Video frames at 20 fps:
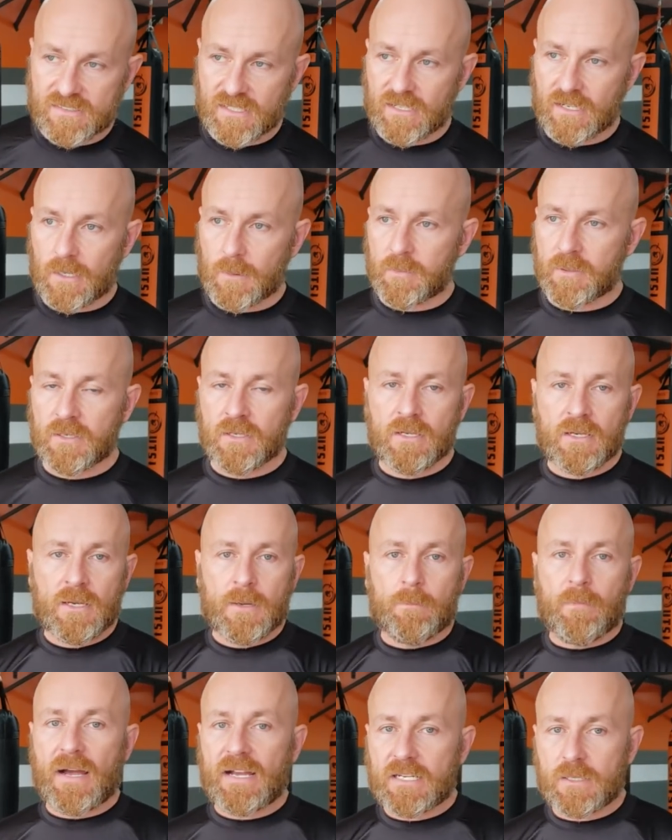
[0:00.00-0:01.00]
setup,
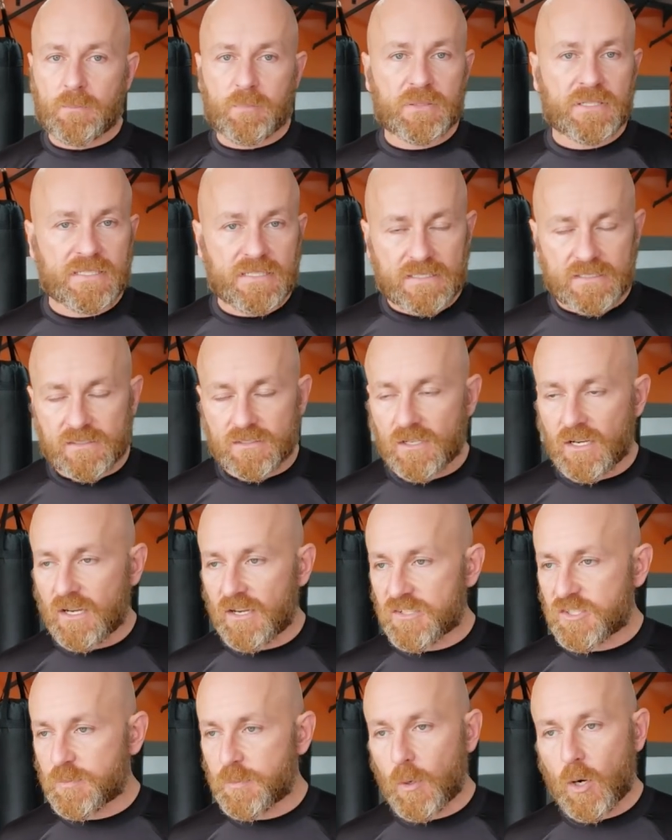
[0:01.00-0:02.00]
my complete
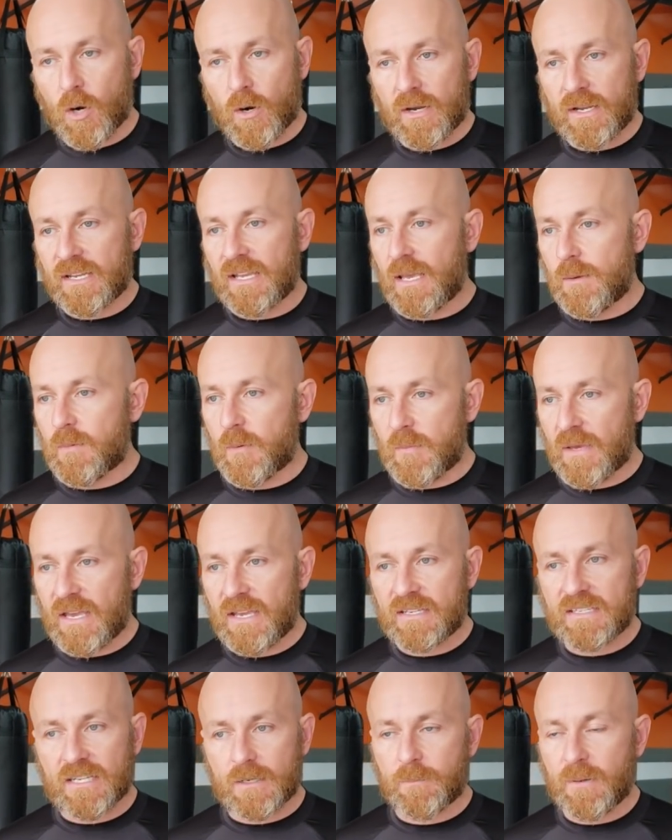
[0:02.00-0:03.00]
uh, sparring,
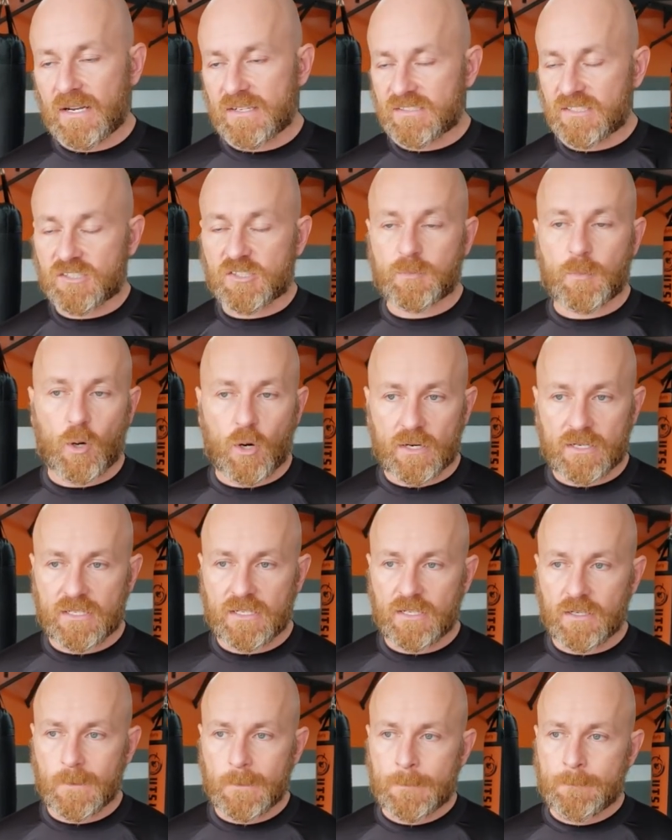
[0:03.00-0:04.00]
MMA, kickboxing, sparring
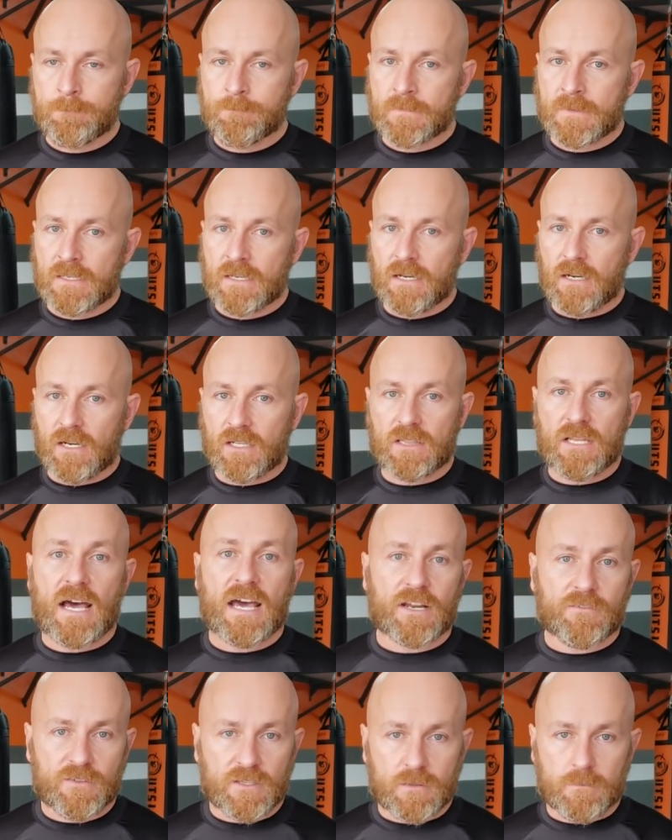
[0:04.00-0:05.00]
gear a
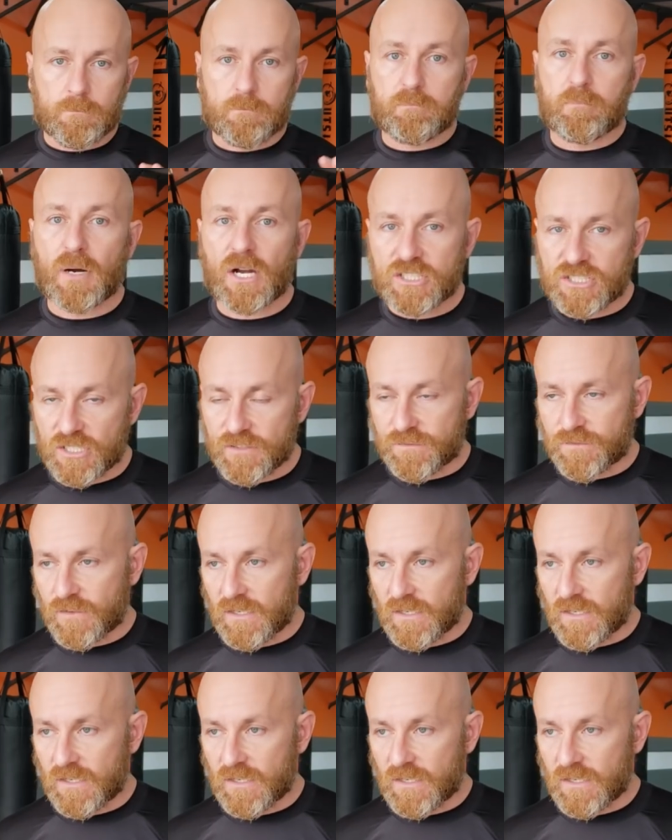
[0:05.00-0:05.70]
lot of it budget